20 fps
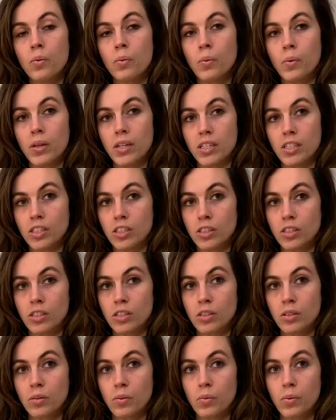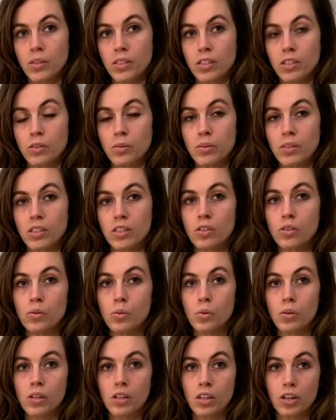which was to
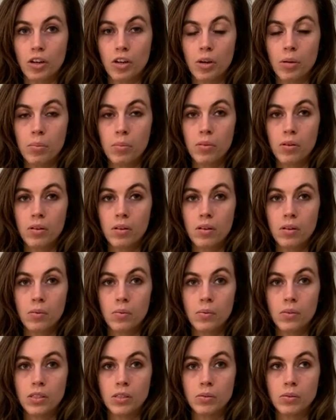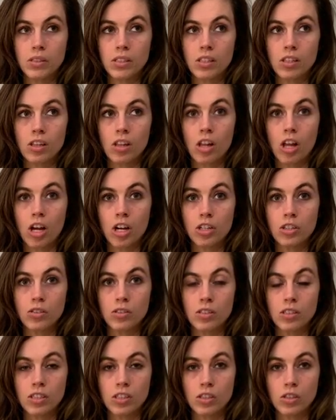restore Europe, which was
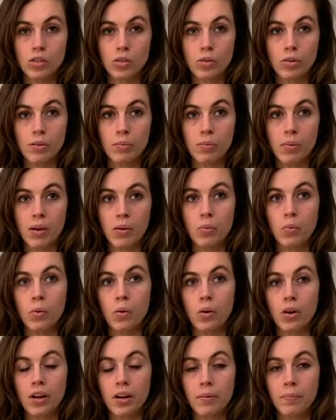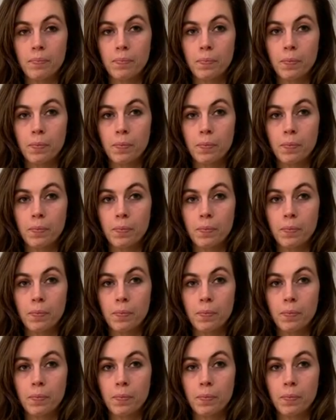largely destroyed by war.